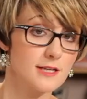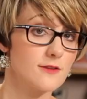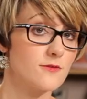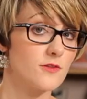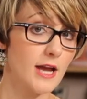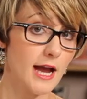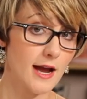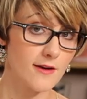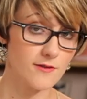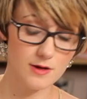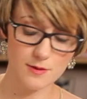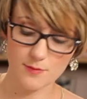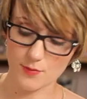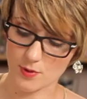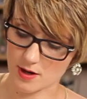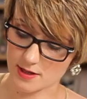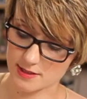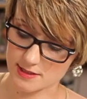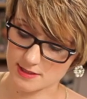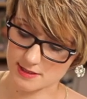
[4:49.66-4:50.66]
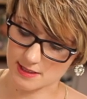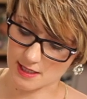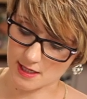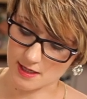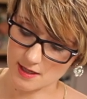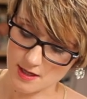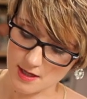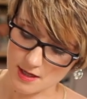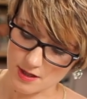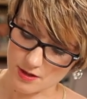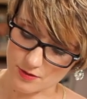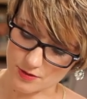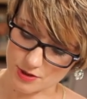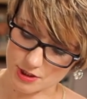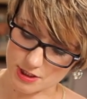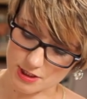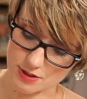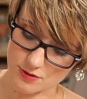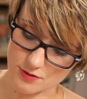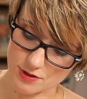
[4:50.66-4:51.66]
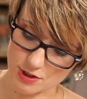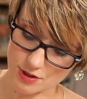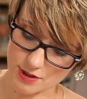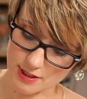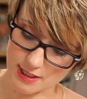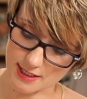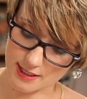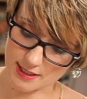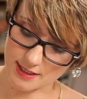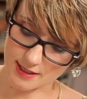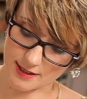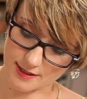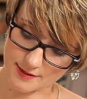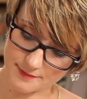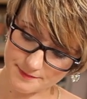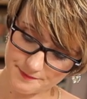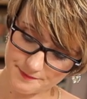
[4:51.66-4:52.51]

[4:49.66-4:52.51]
it, if you haven't embossed yet, you'll just use your heat gun